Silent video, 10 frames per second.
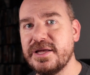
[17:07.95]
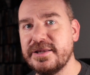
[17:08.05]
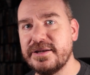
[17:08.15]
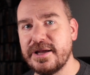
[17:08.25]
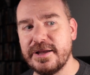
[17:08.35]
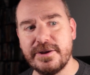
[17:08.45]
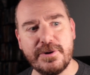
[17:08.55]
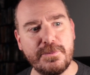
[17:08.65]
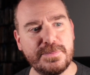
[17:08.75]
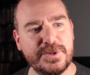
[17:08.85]
and I
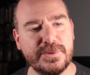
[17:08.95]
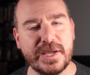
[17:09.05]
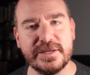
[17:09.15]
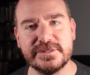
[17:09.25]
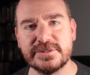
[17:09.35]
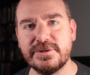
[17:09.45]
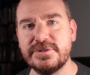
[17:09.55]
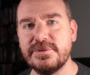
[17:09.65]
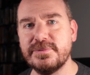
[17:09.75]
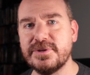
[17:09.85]
hope you guys are
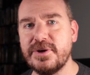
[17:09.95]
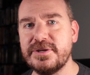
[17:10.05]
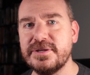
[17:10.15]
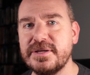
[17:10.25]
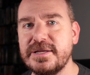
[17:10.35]
doing good.